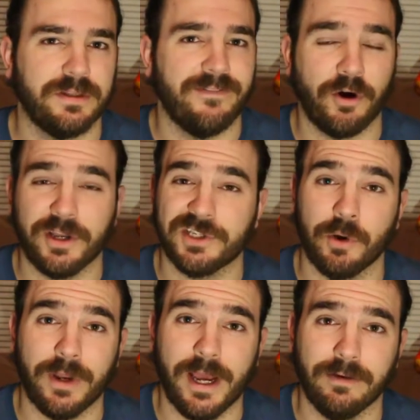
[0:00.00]
They've already
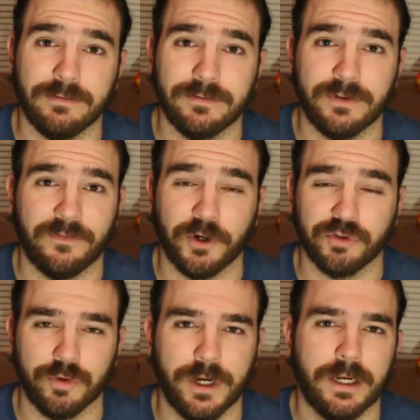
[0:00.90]
sold out the first
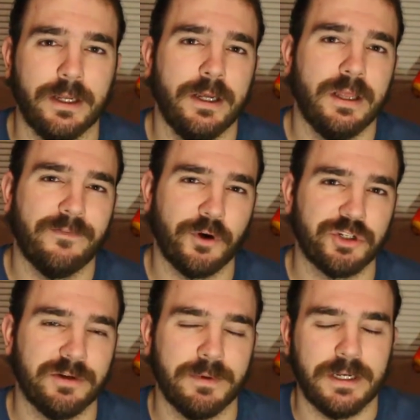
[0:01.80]
run, the first
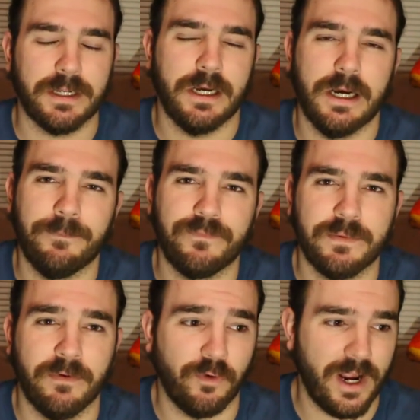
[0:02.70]
shipment,
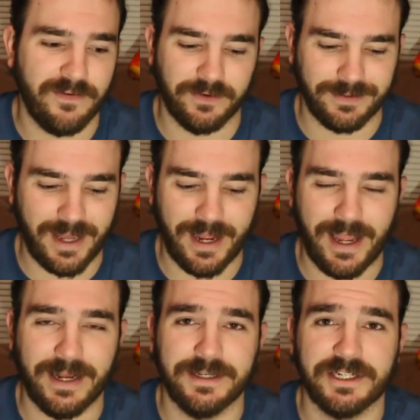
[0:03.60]
before I even kind of
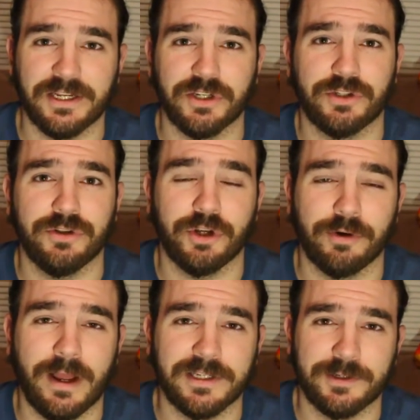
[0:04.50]
had a chance to turn
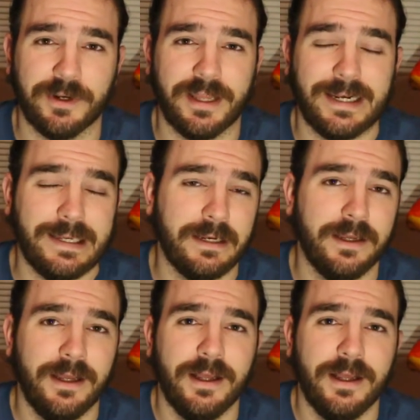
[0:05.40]
around and see what they did.